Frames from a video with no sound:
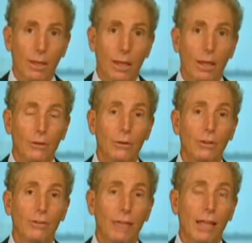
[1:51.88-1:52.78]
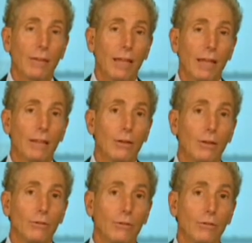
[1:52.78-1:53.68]
you can save, again,
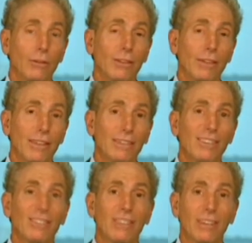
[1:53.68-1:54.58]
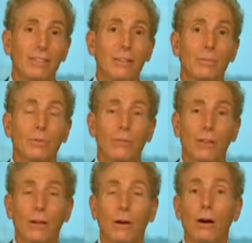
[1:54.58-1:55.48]
usually 10 to
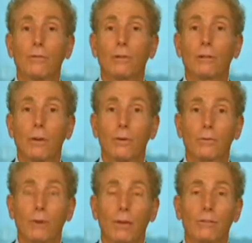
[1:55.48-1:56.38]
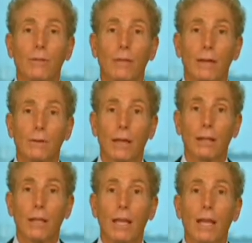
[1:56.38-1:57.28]
60% off the lowest rates on the
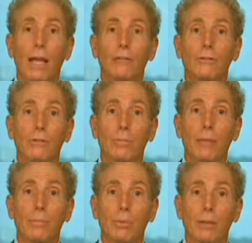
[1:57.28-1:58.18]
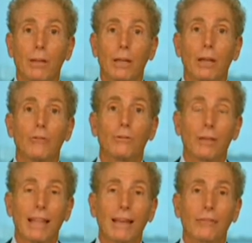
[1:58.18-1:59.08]
internet just by booking it
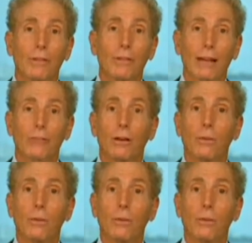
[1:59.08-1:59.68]
during that flash sale window.